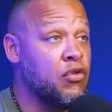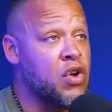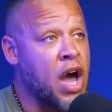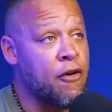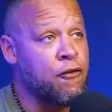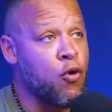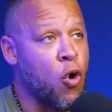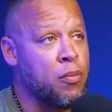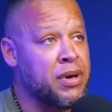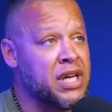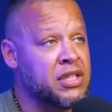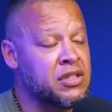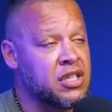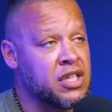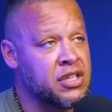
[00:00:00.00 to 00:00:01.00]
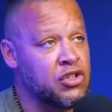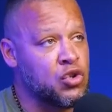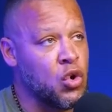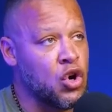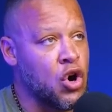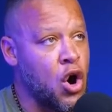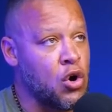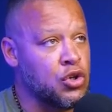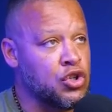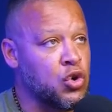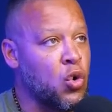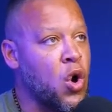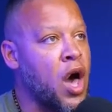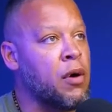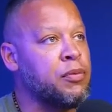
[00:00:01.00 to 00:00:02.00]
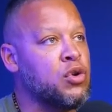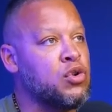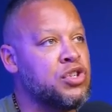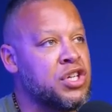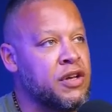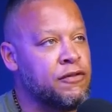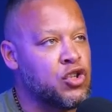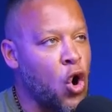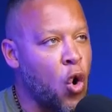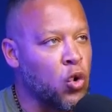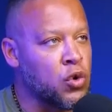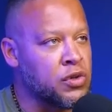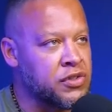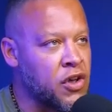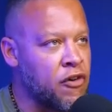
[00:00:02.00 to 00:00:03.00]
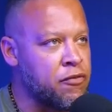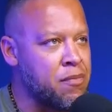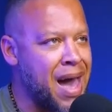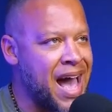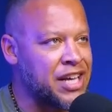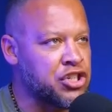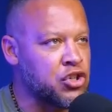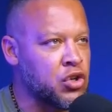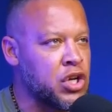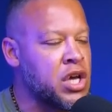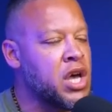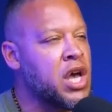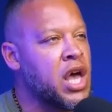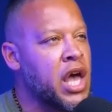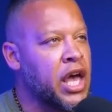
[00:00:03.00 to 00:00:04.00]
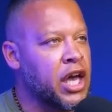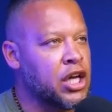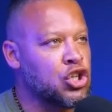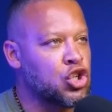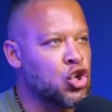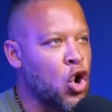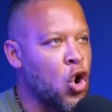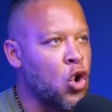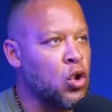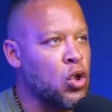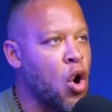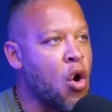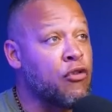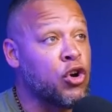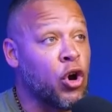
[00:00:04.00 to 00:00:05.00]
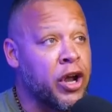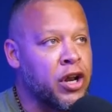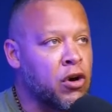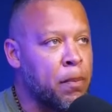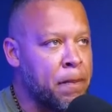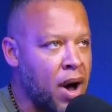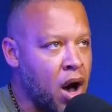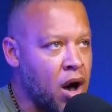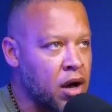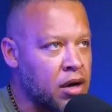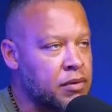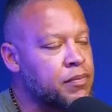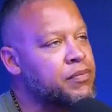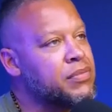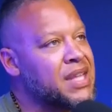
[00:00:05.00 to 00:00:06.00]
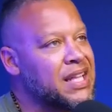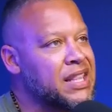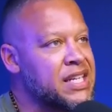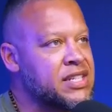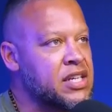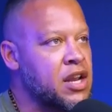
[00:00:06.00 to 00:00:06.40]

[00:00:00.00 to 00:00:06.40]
If you've got four minutes to listen to a coach who will help you achieve total self-mastery and control over your inner punk, then